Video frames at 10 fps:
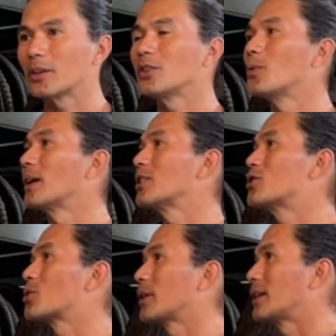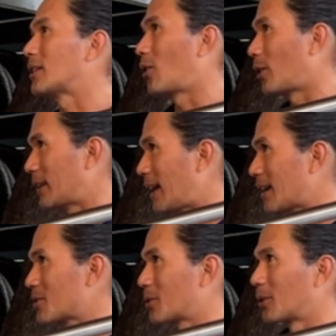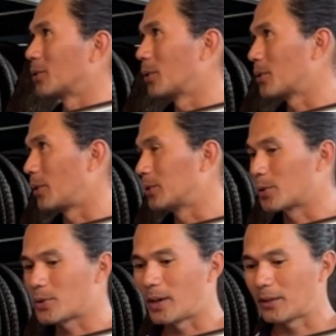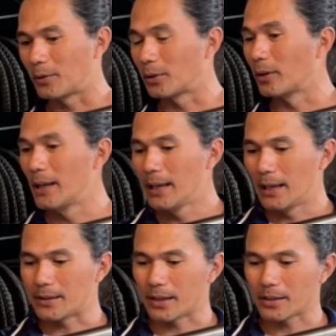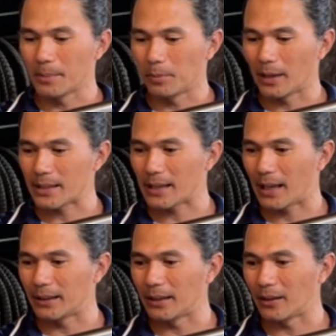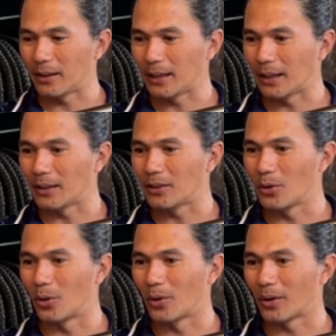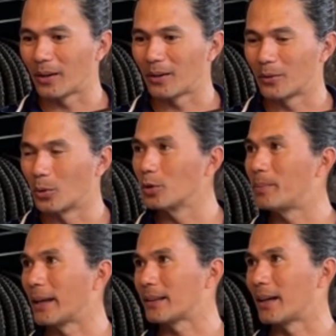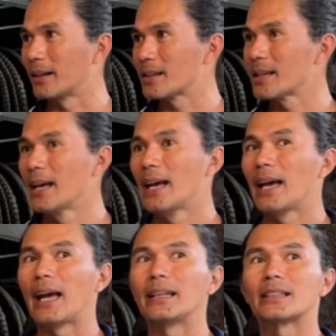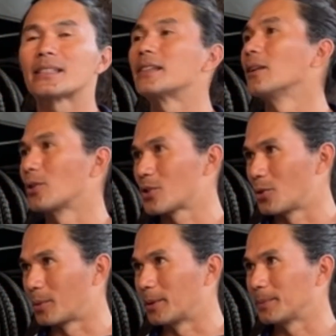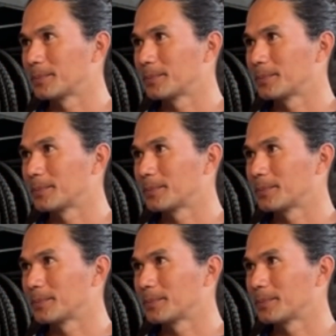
you want to join an Audax or all those Grand Fondo. It's as simple as adding in your road bike tires and it still looks normal.